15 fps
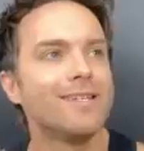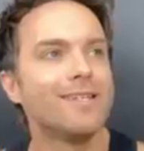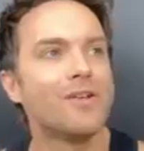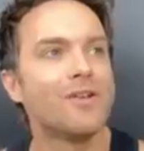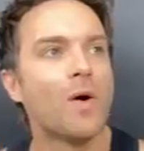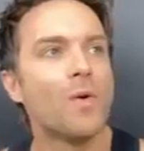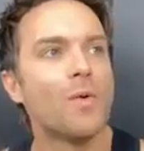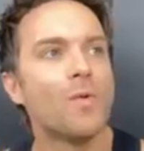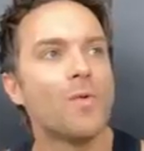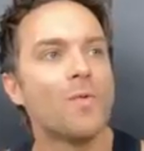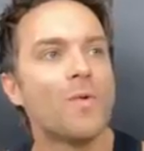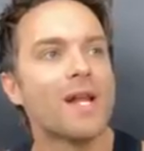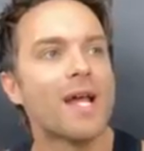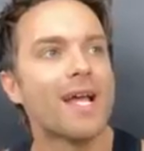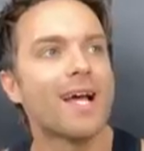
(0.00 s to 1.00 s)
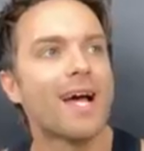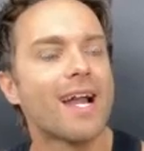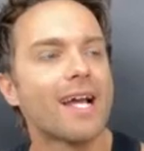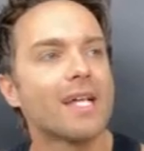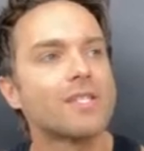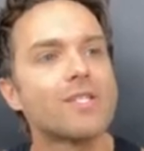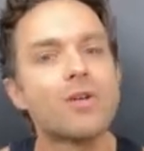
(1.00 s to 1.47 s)
you know, when I
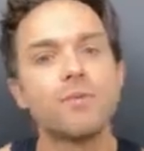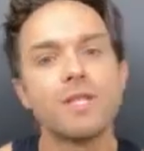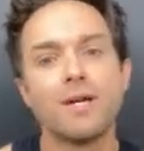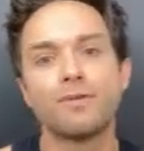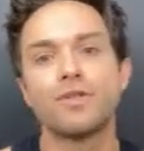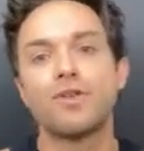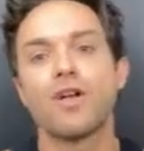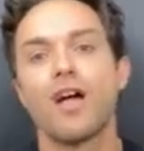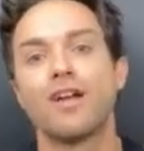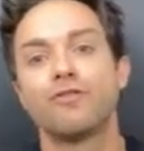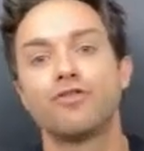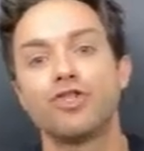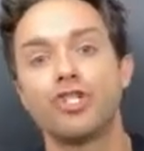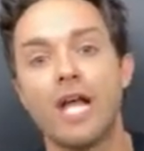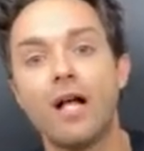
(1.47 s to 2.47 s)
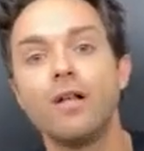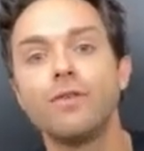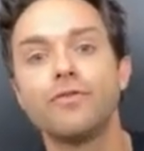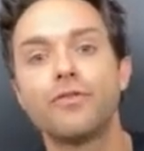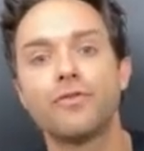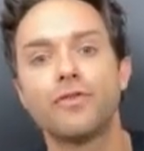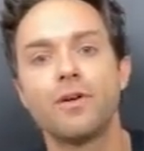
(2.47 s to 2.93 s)
kind of got sober, that was all kind of
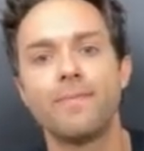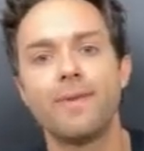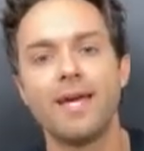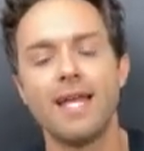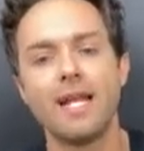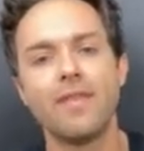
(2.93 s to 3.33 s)
shelved for a bit.